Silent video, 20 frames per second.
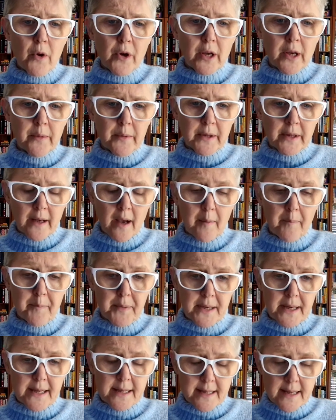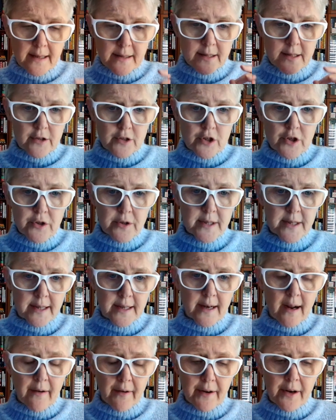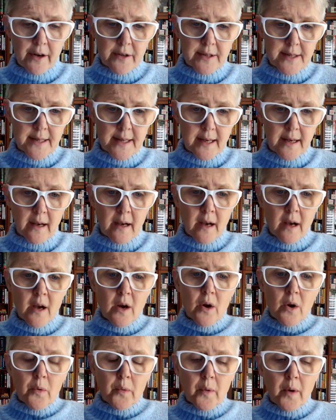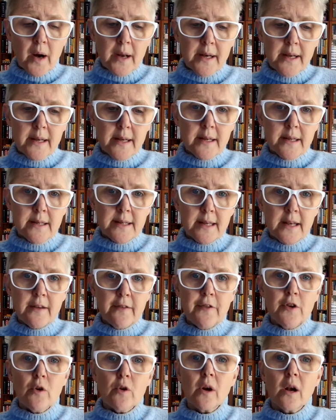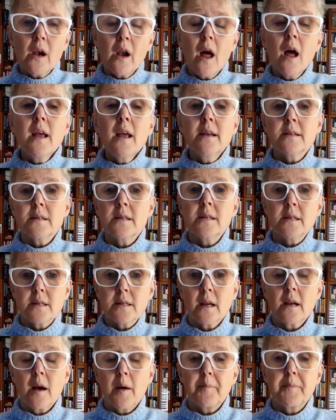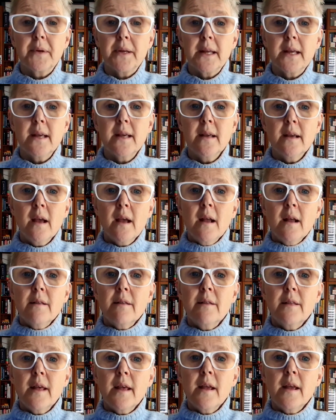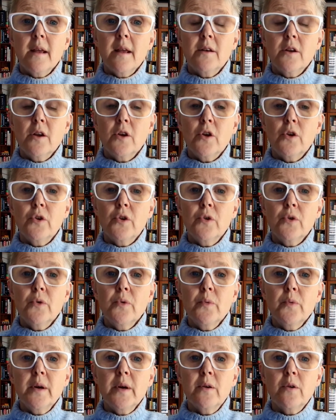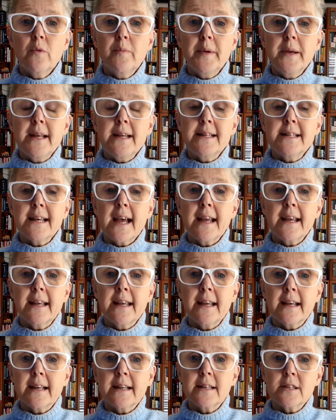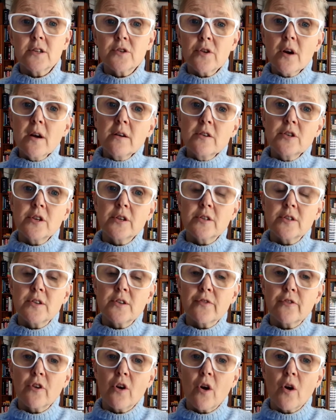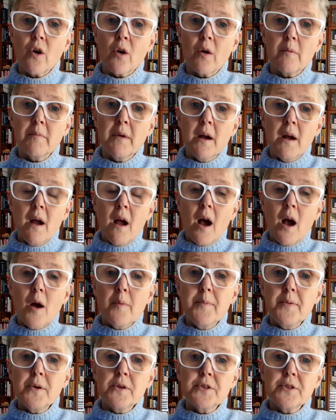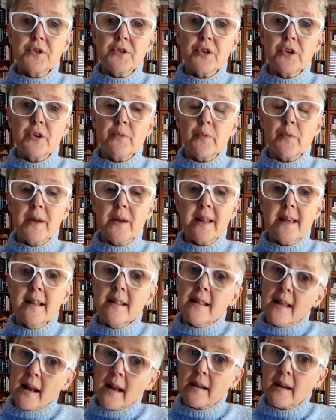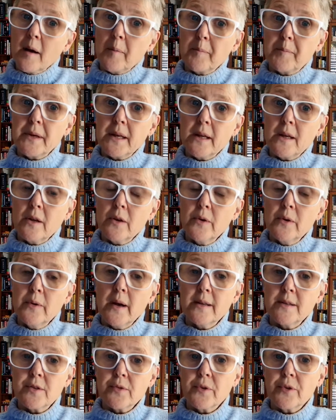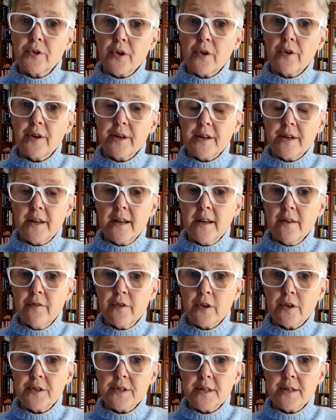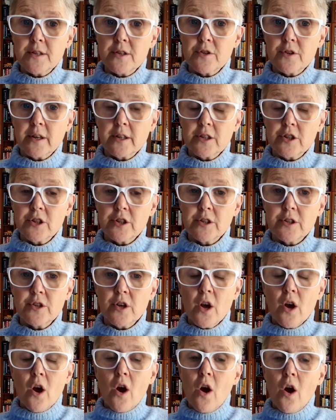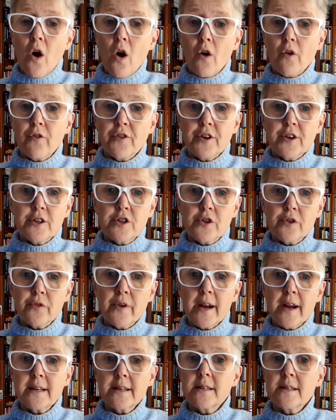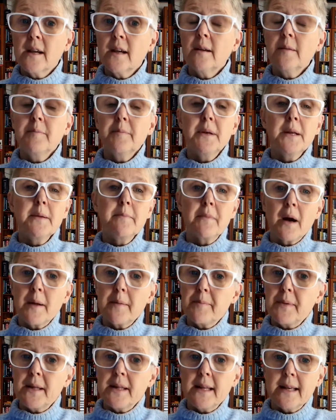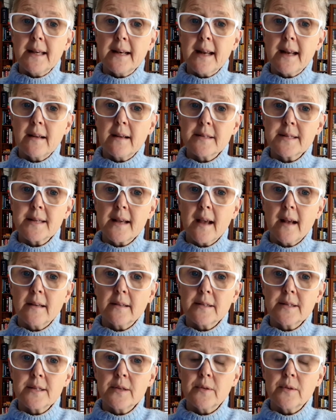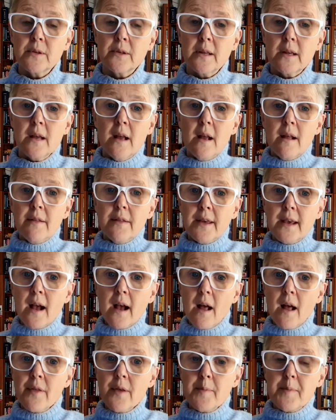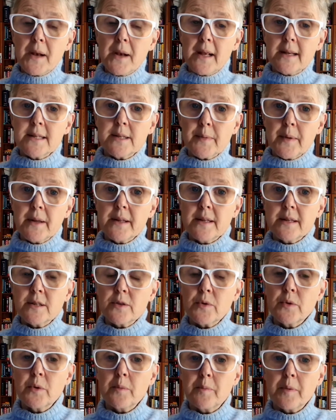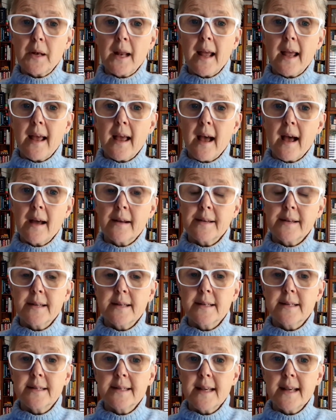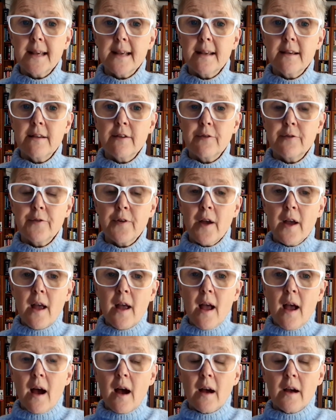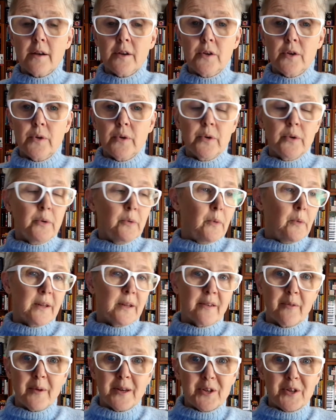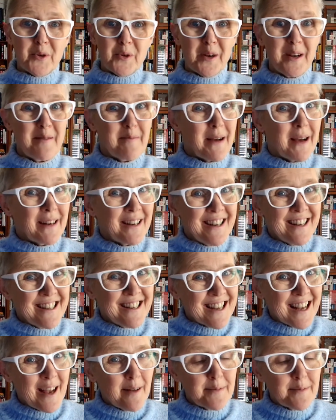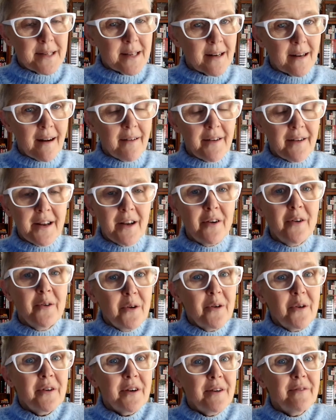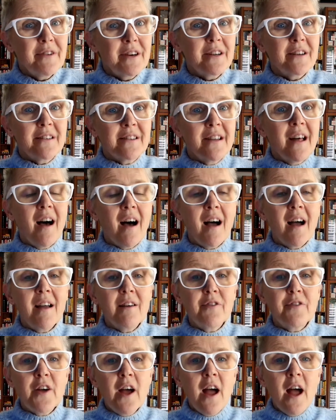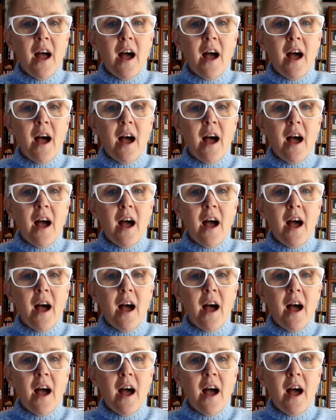working with companies, and there are two scenarios here. One is if your client is a company, then you will be taking instructions from a person within that company who has authority to give those instructions, often a director, but it might be the in-house counsel. The other place where this could play out is if whether we're talking about an exam scenario or in real life,